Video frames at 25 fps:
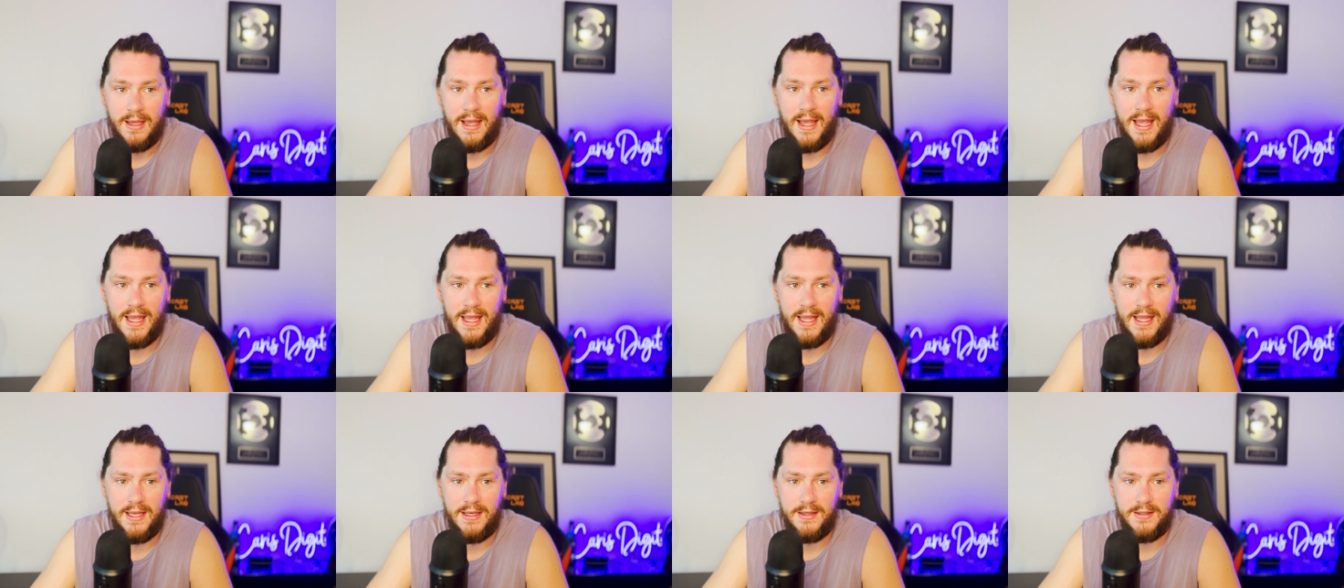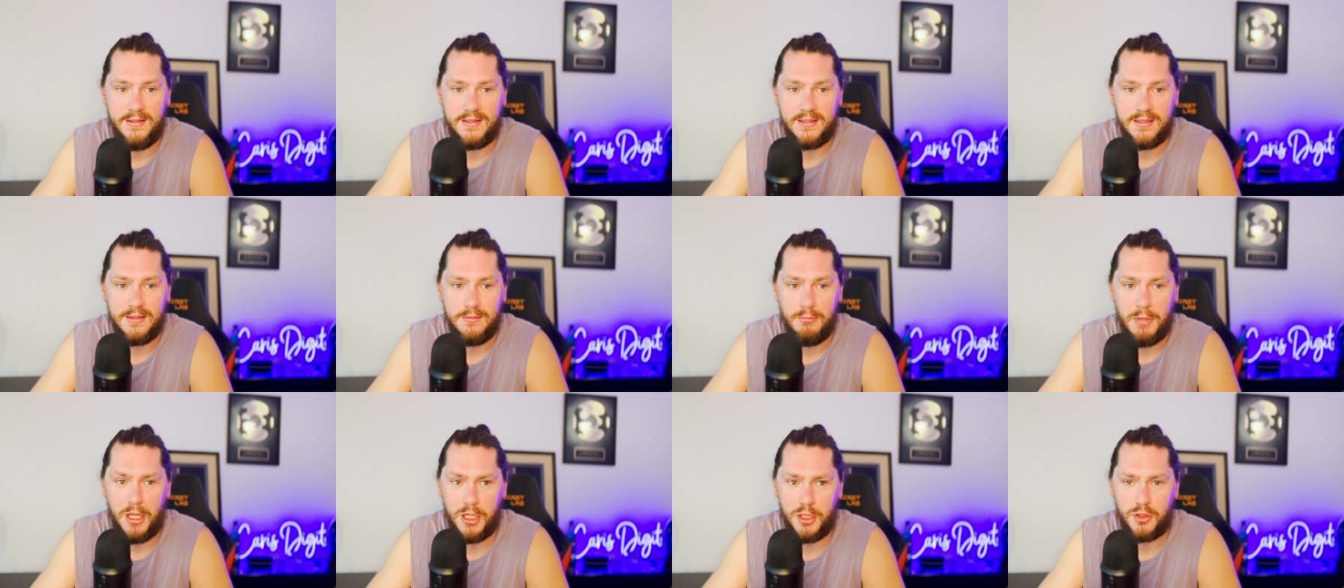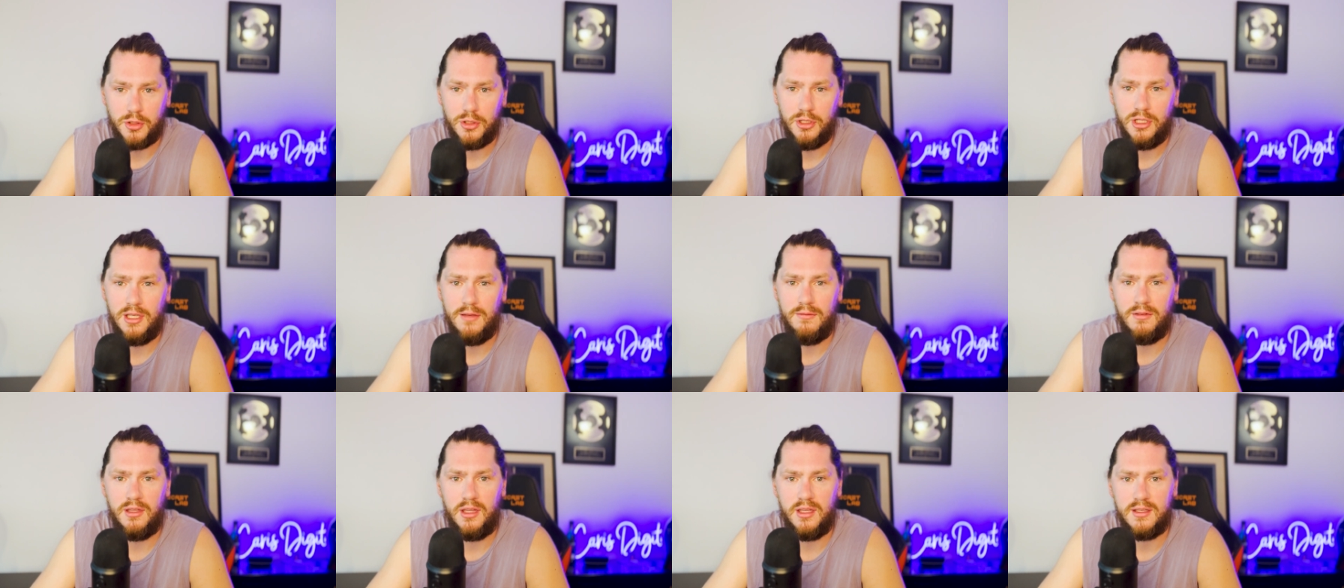and make sure
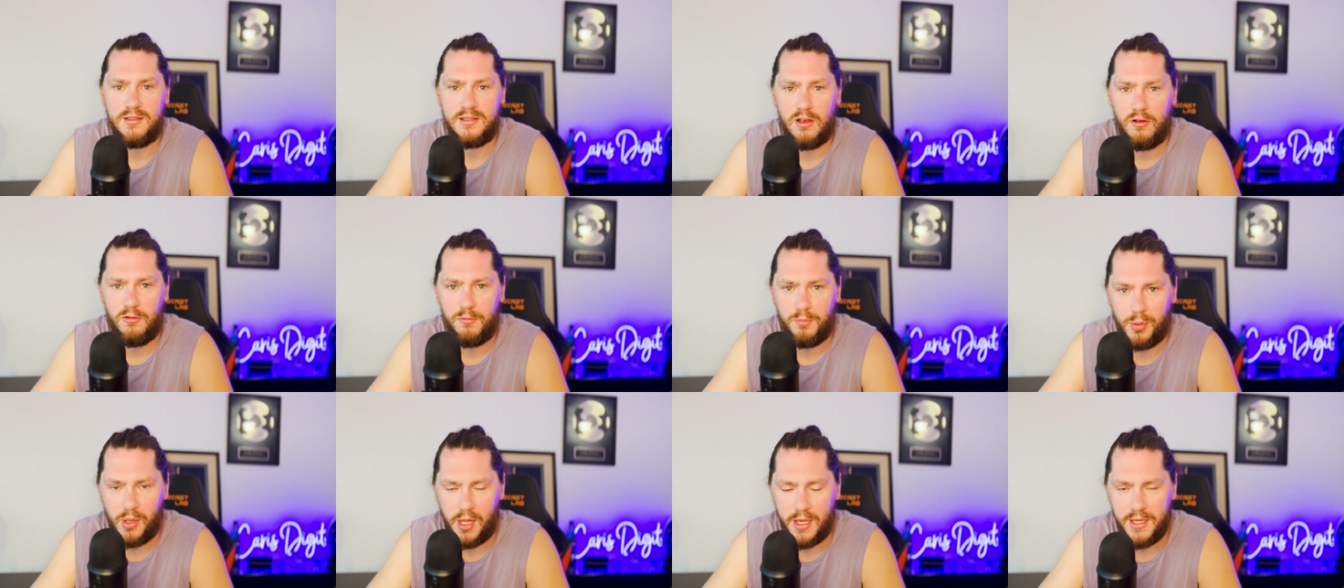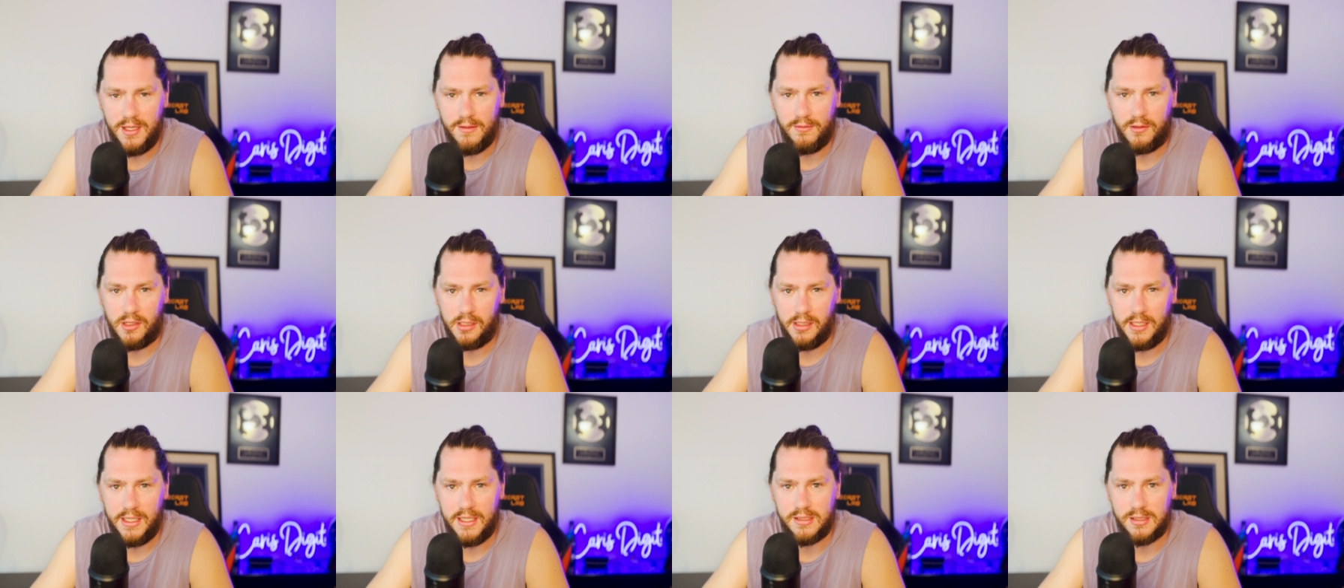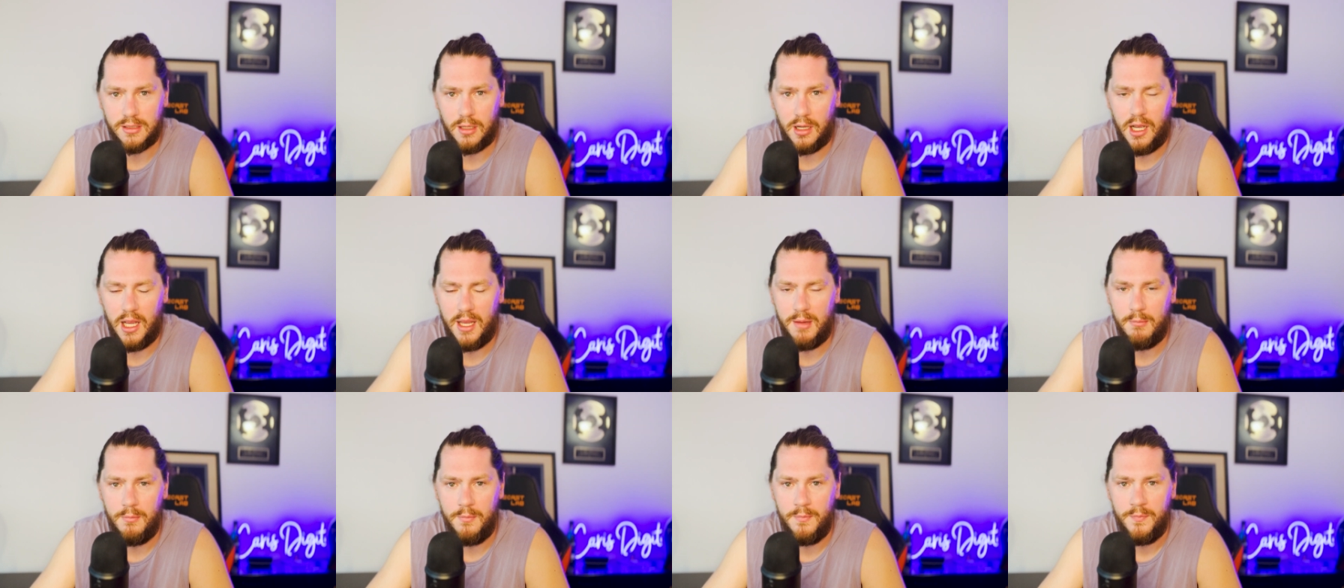you're giving yourself plenty of clear
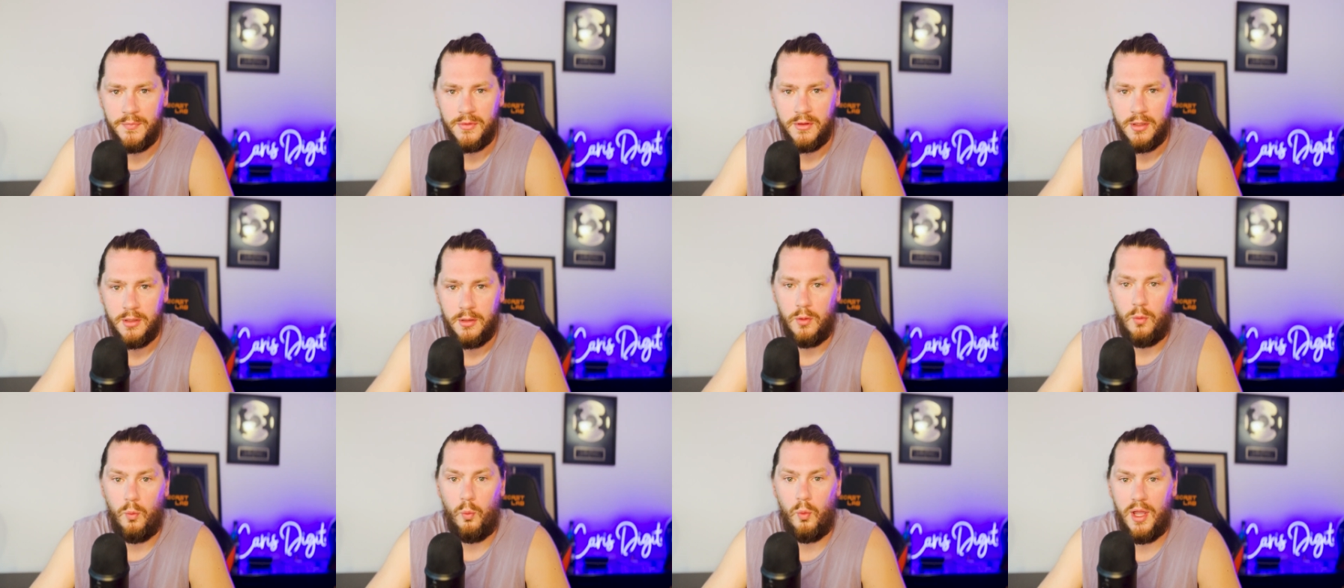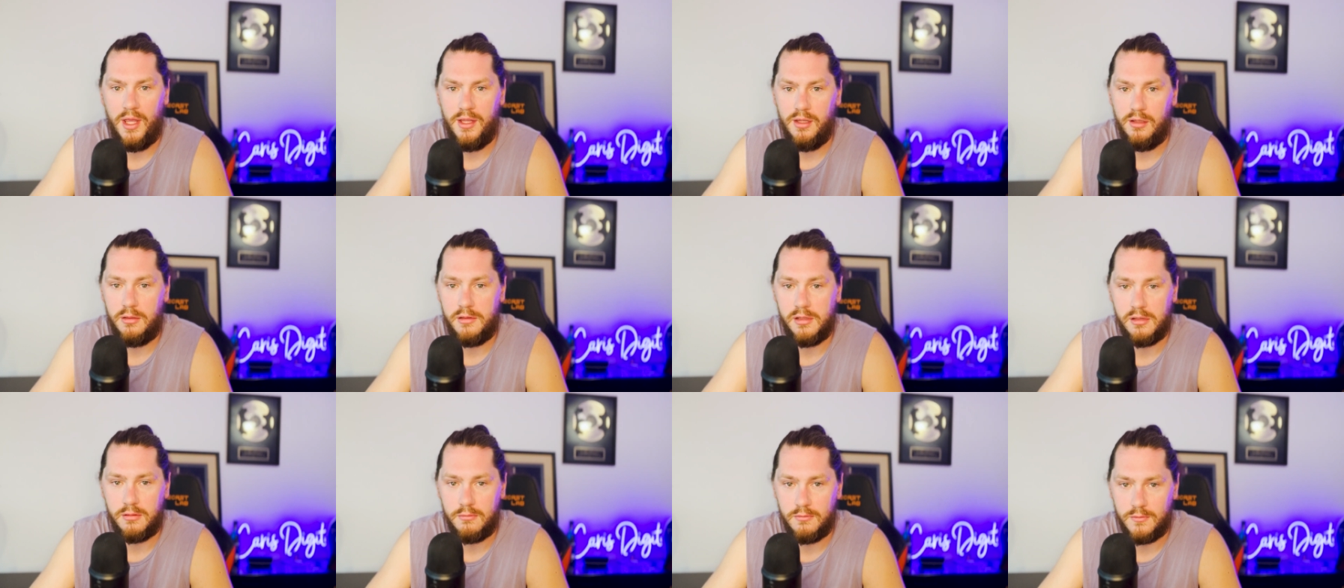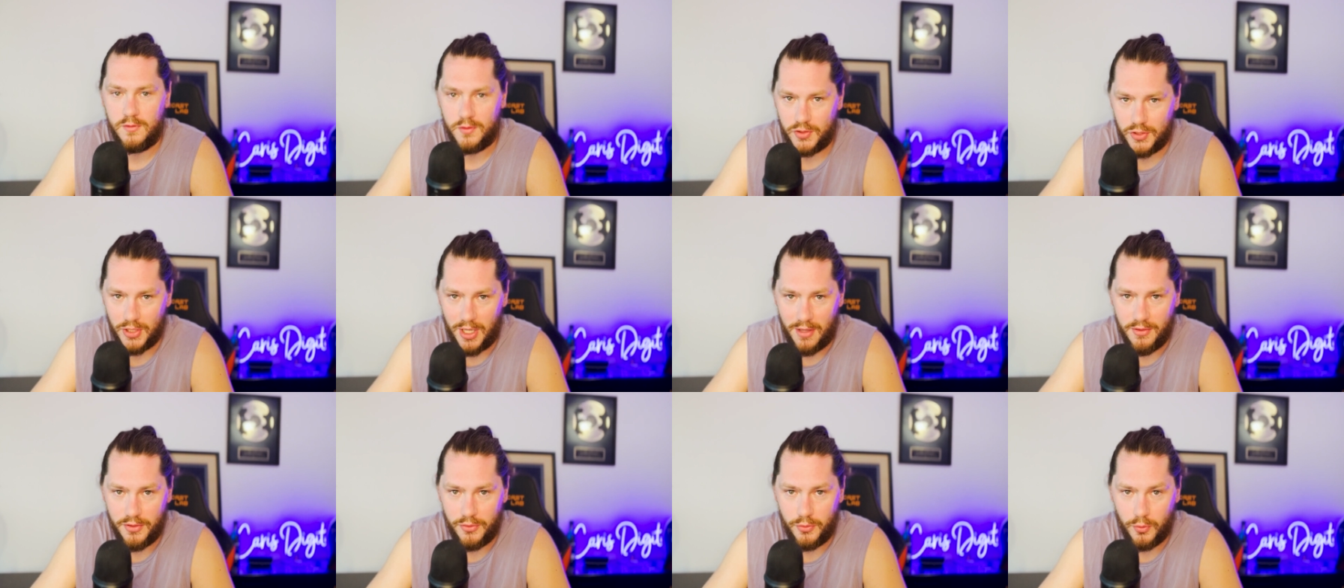time where you can
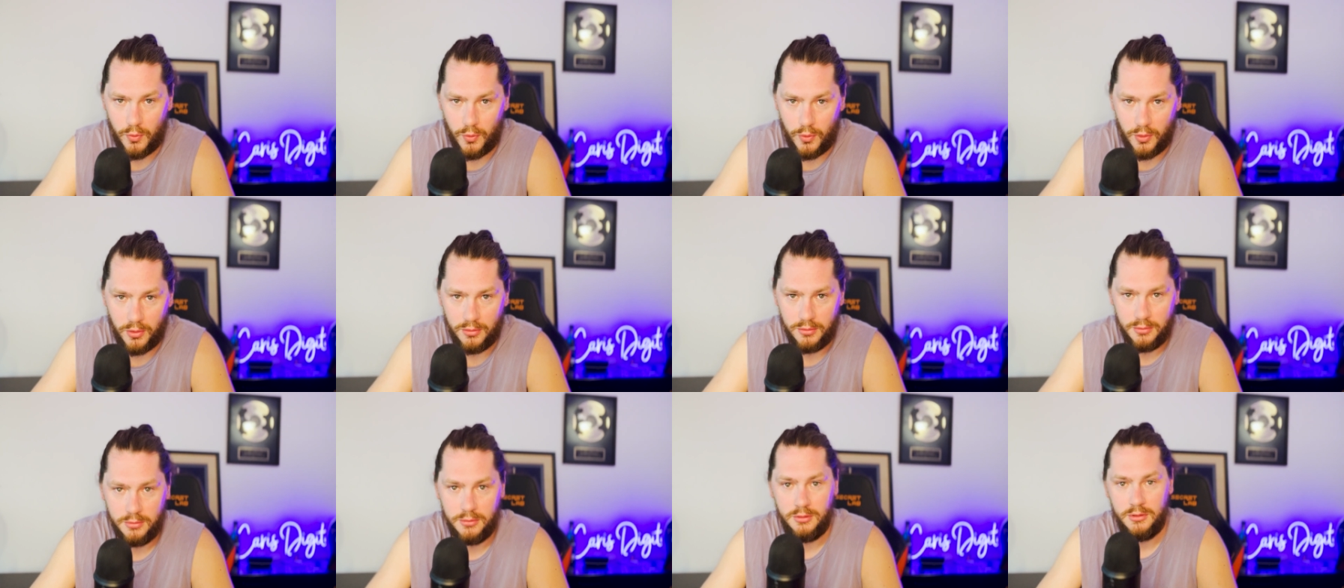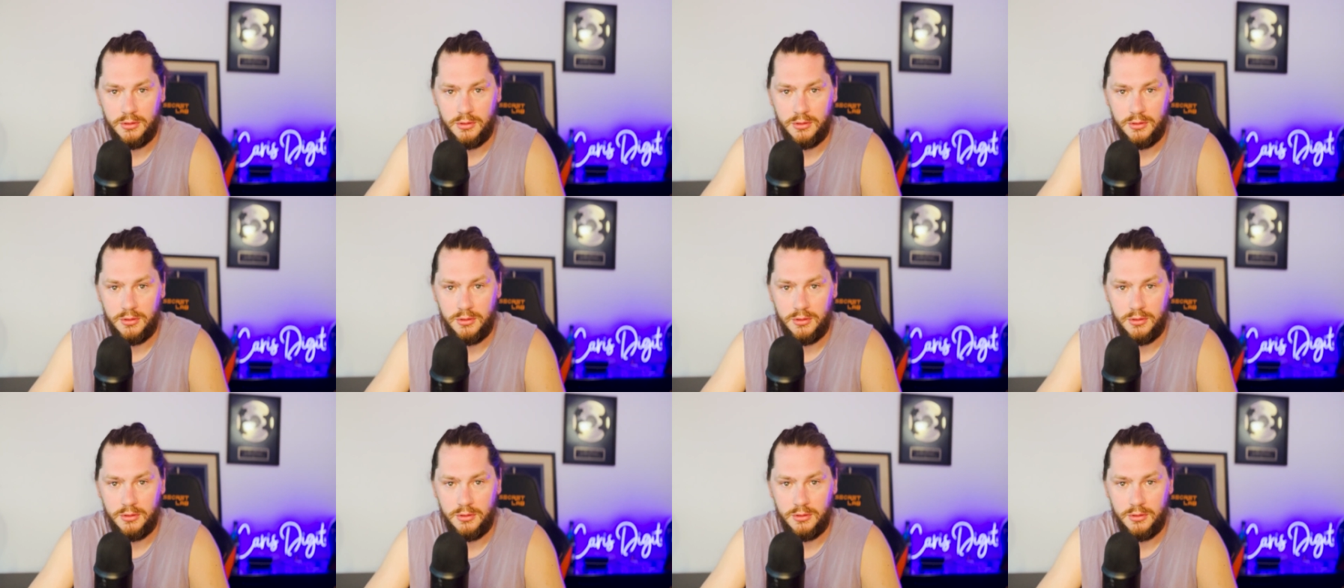shut the door,